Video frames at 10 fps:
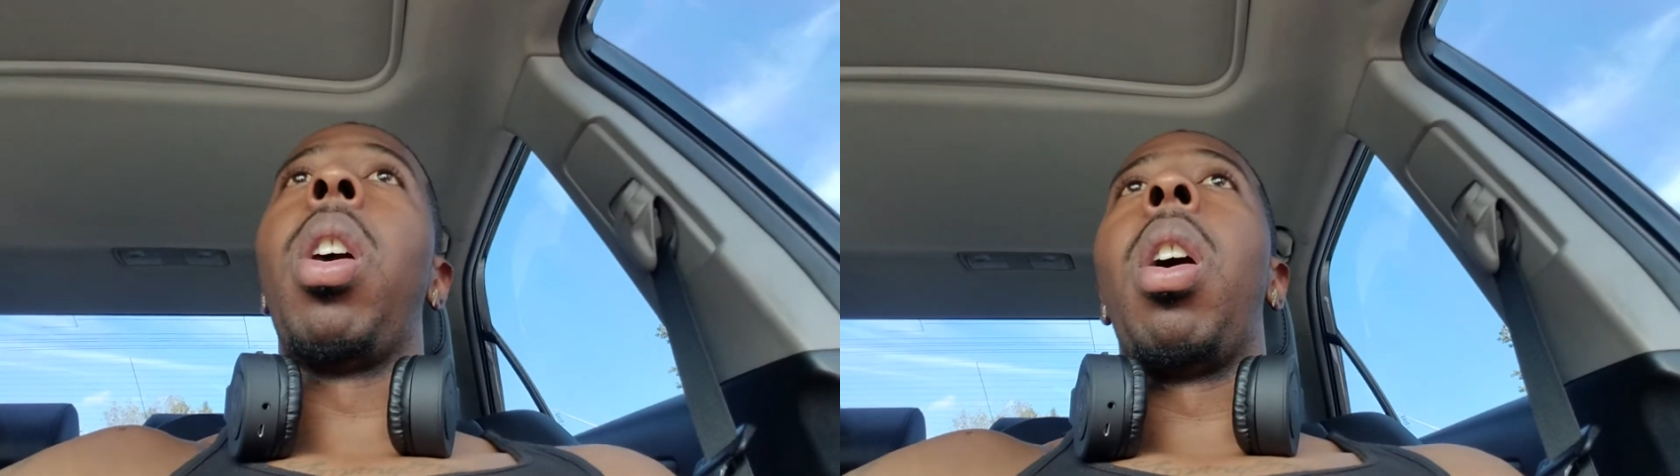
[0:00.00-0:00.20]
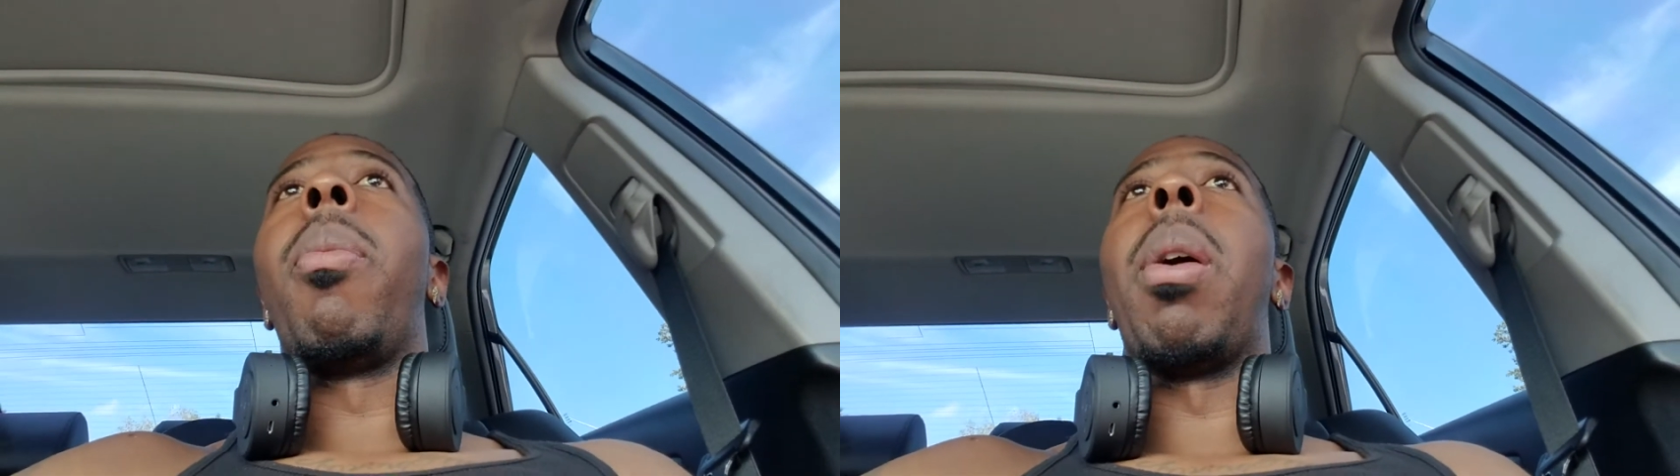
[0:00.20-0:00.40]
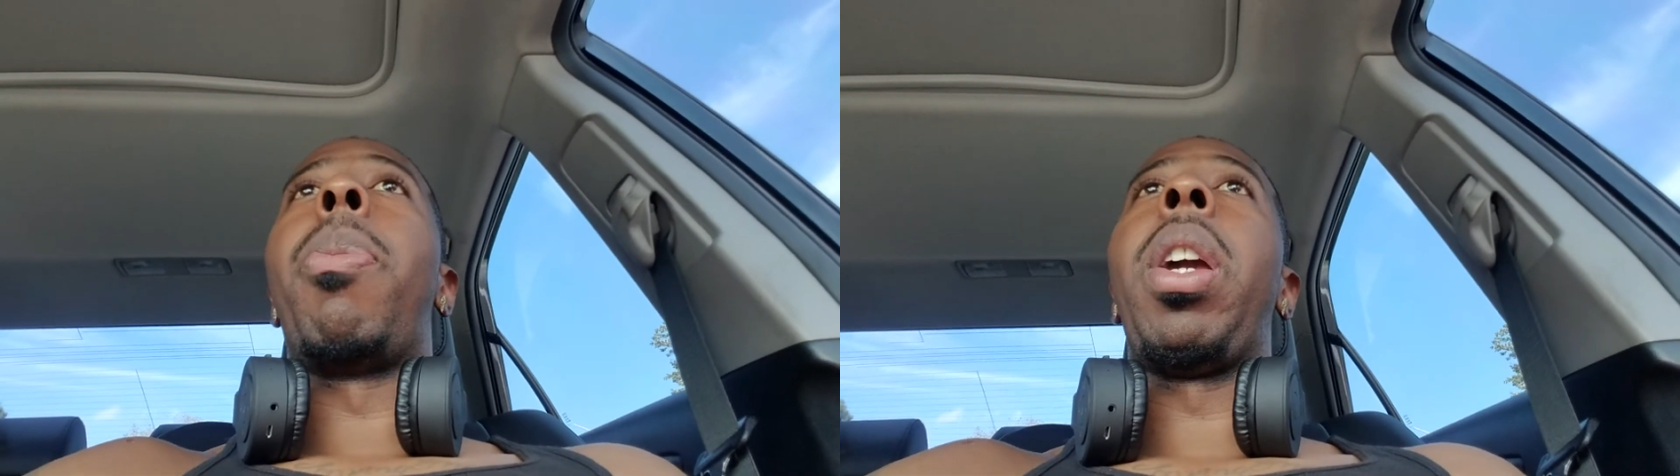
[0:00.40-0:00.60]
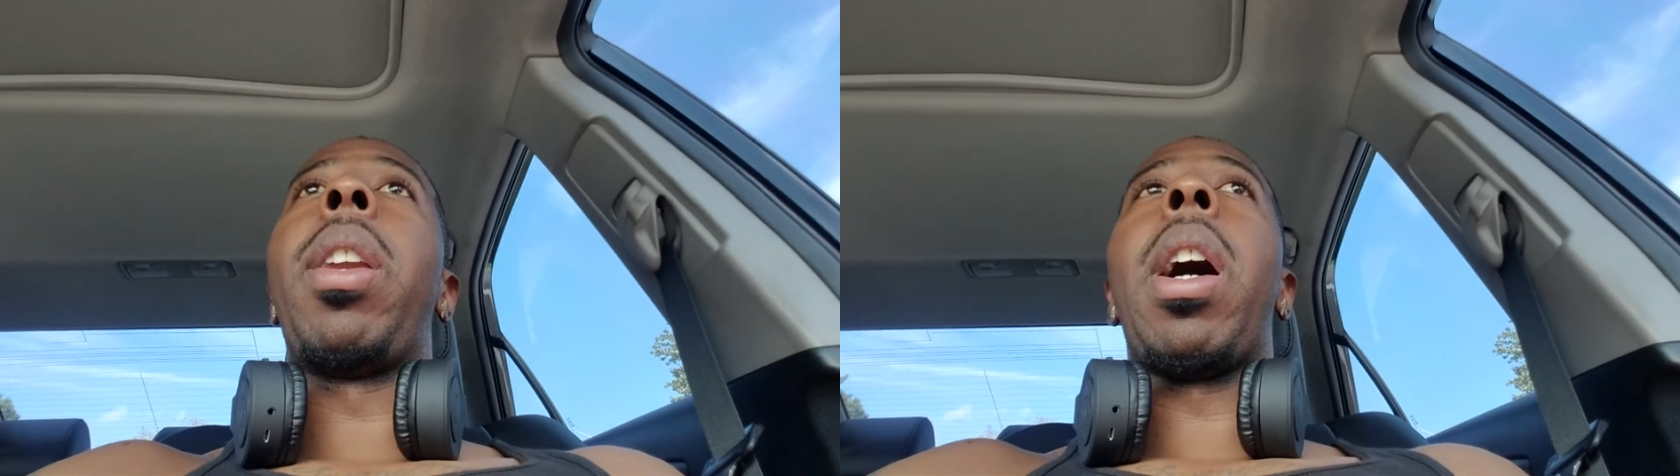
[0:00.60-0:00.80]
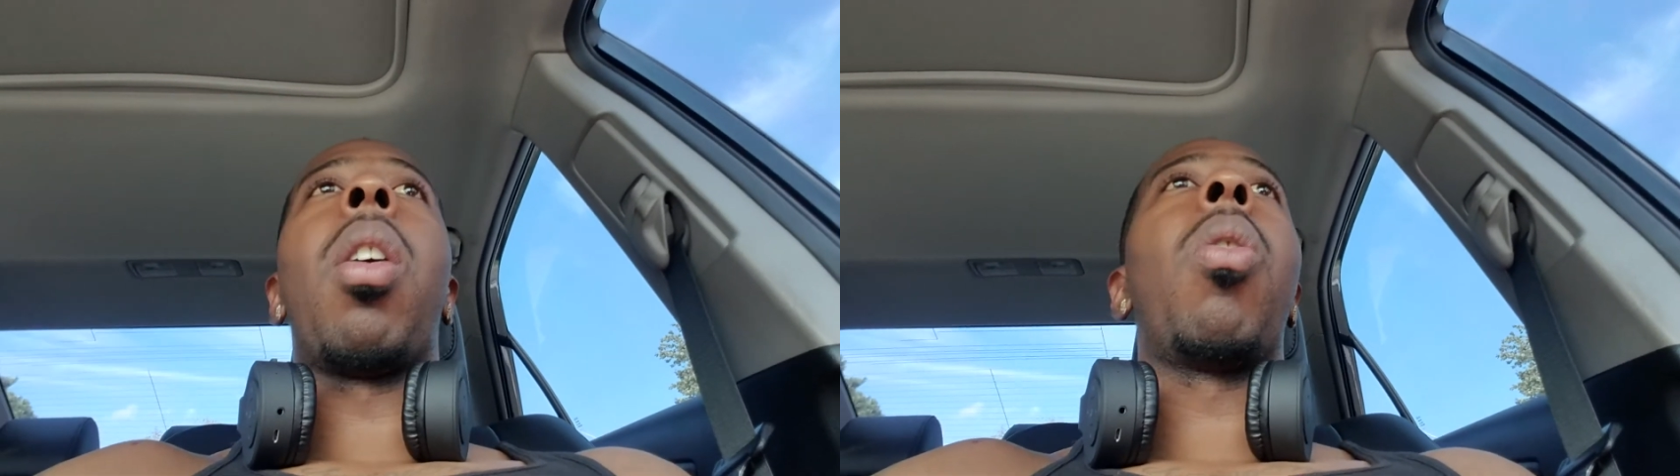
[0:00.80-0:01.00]
My big
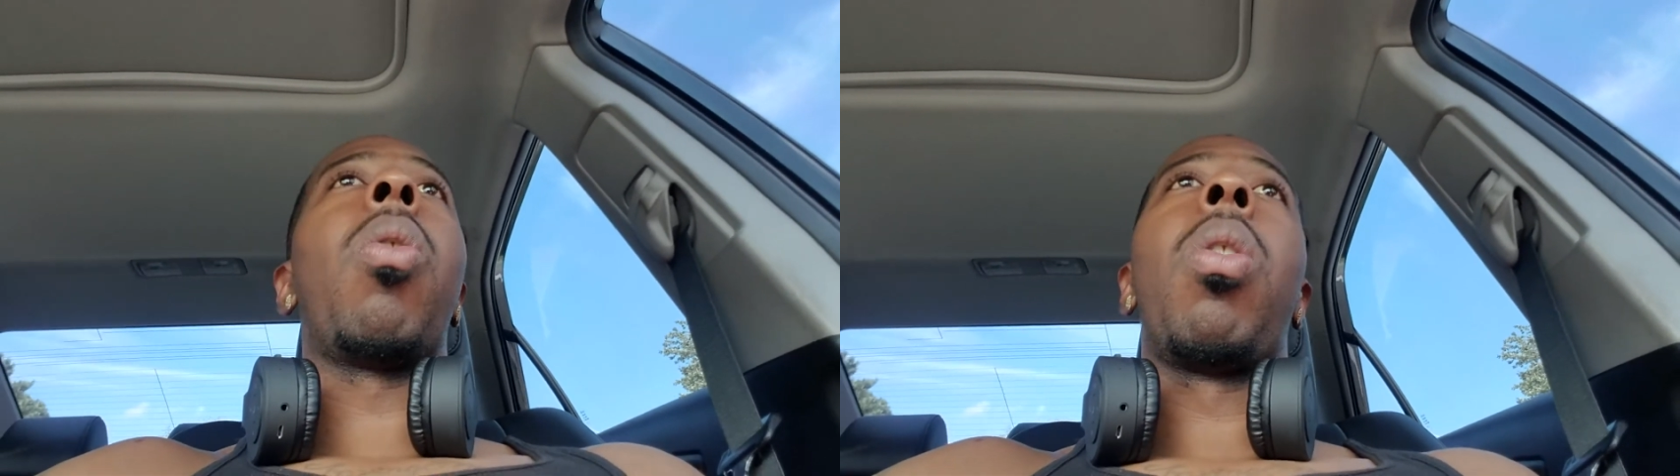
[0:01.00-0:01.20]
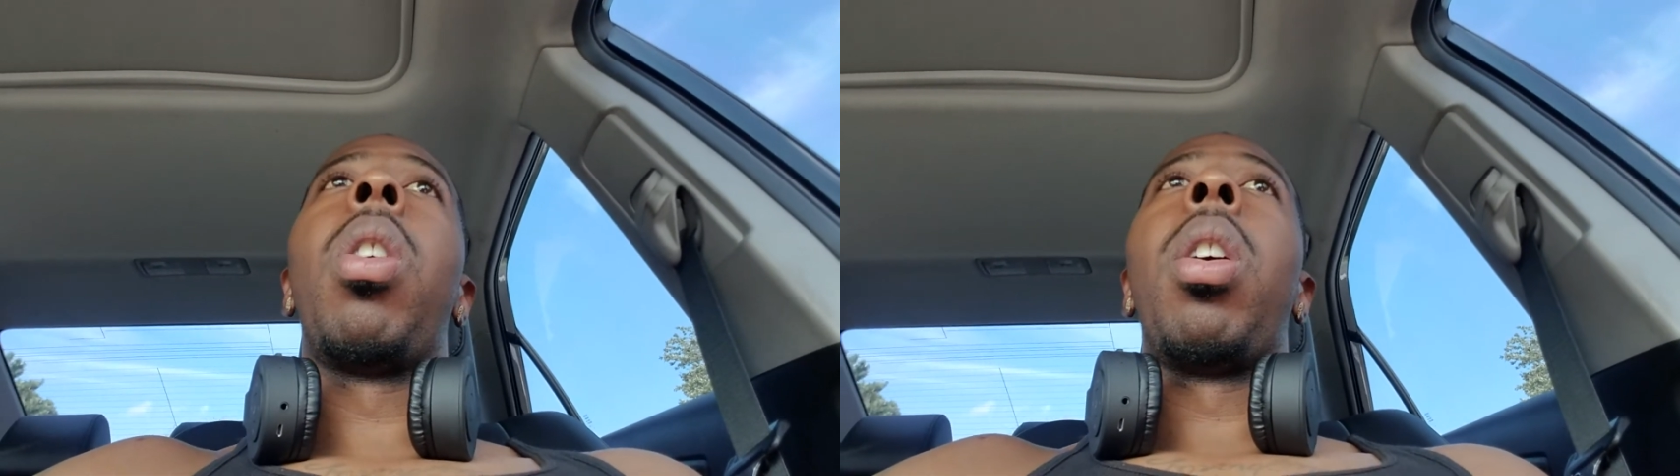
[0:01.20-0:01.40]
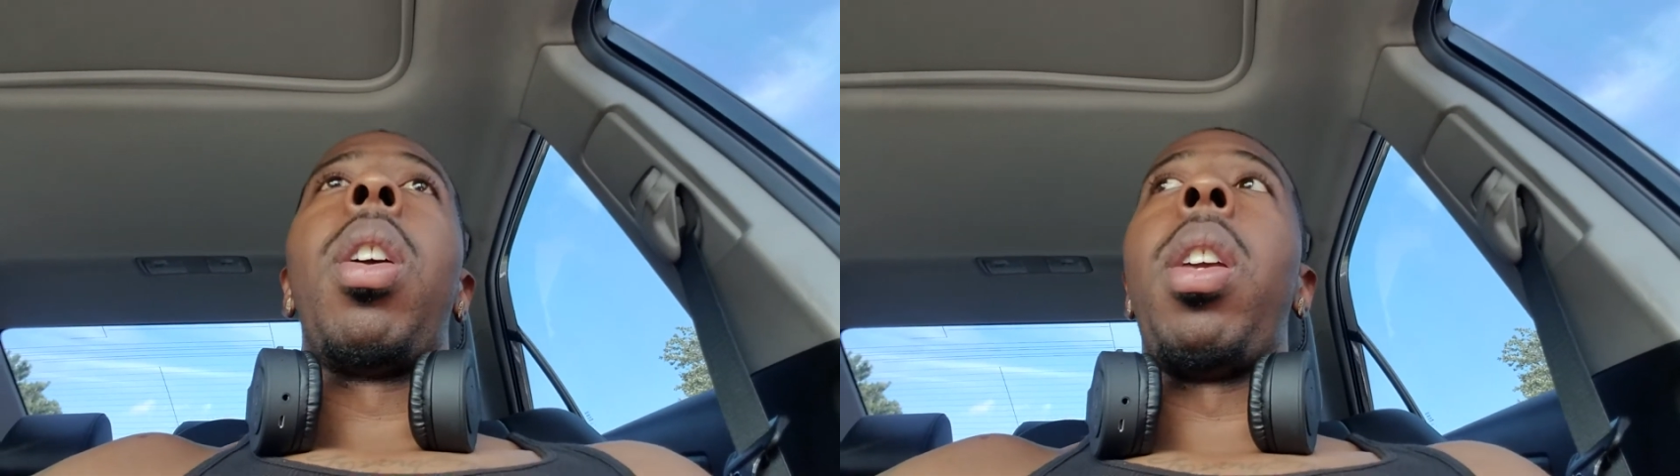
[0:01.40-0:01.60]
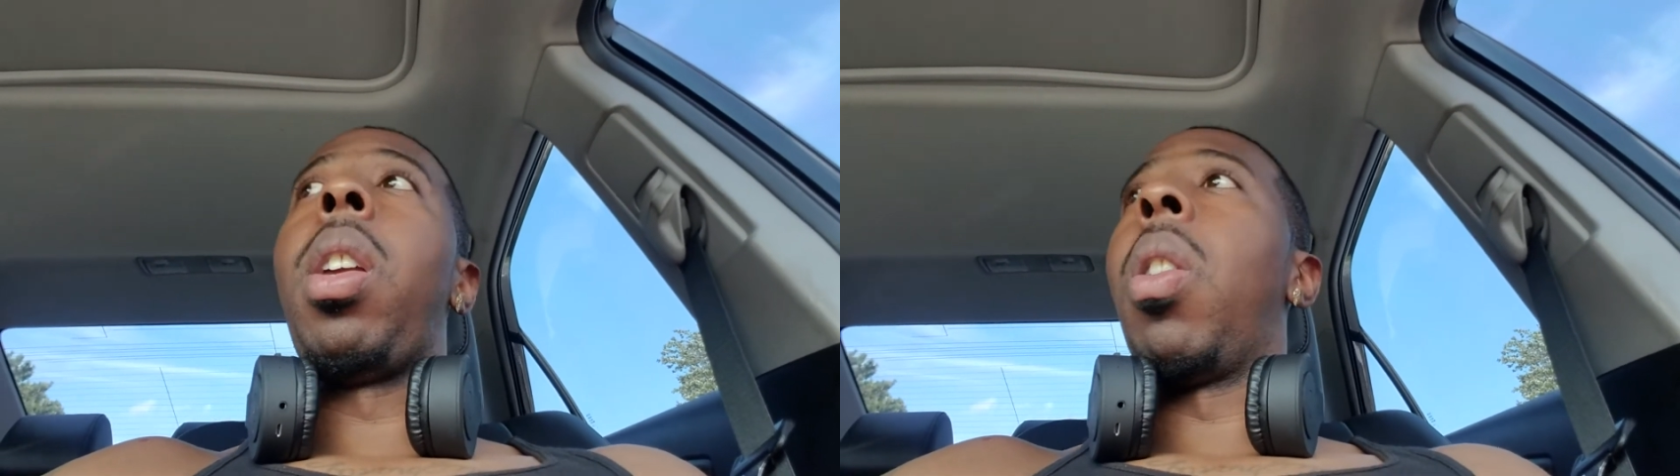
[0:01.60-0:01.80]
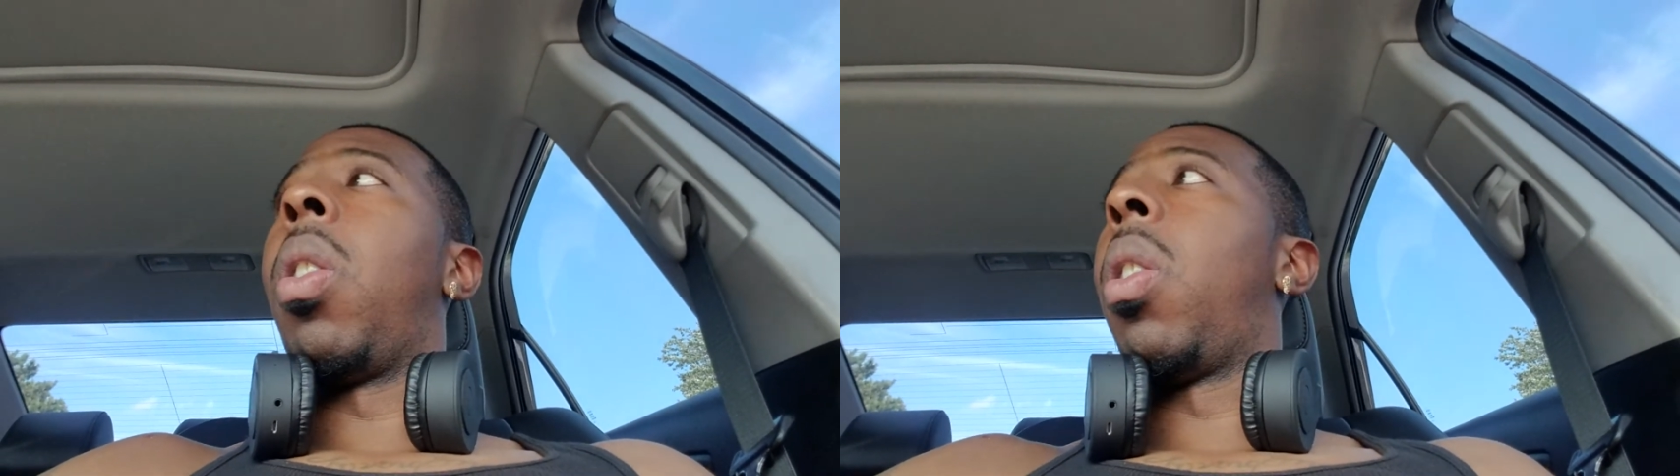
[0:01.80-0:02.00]
dog, he
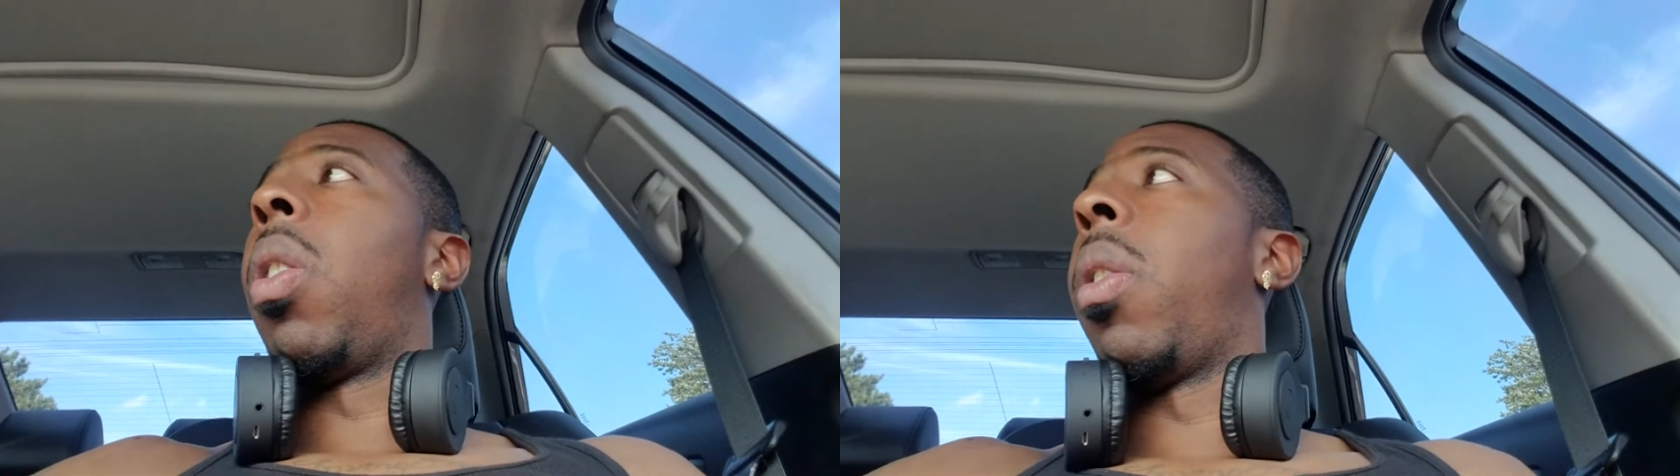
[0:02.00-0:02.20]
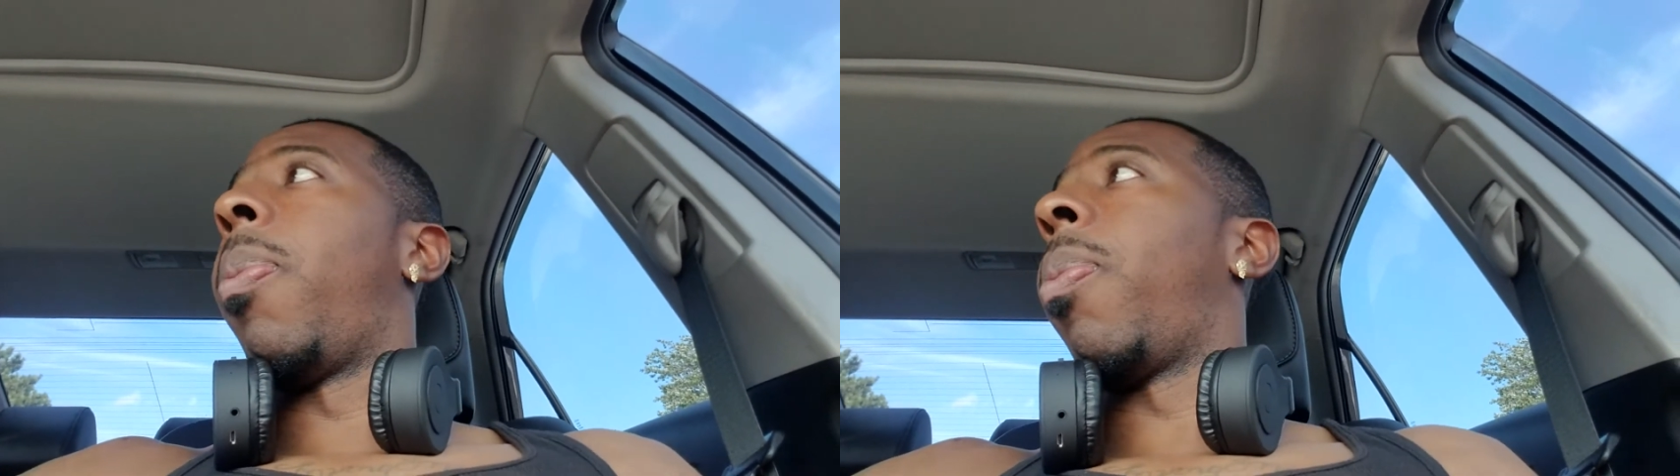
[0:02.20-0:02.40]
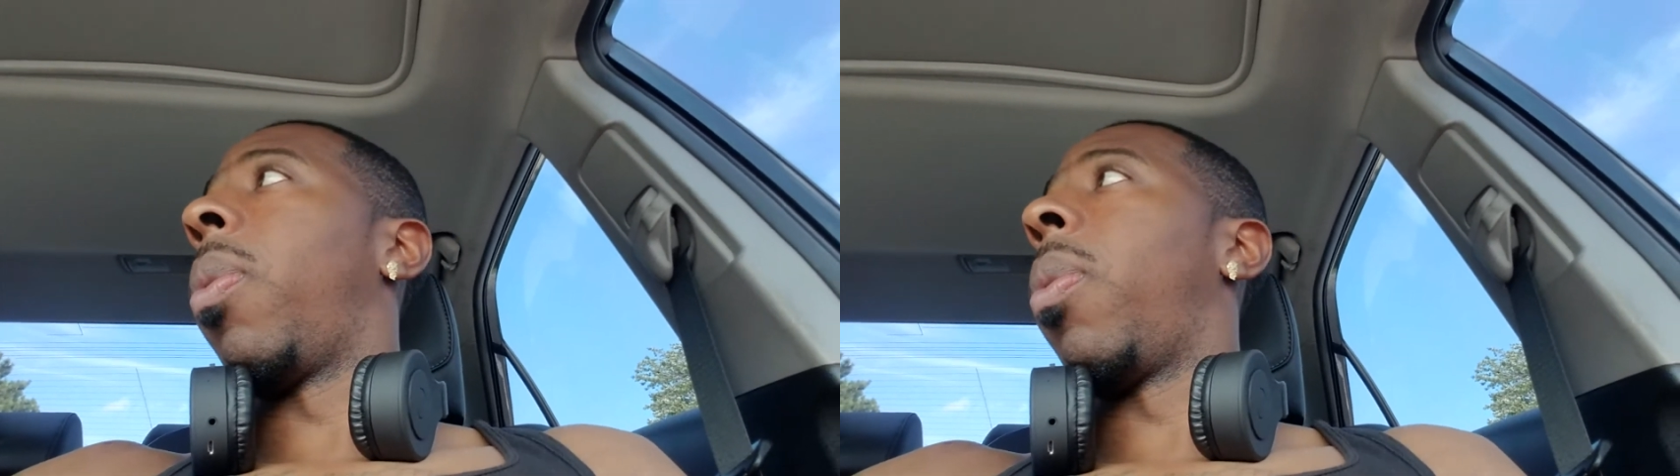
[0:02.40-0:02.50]
chilling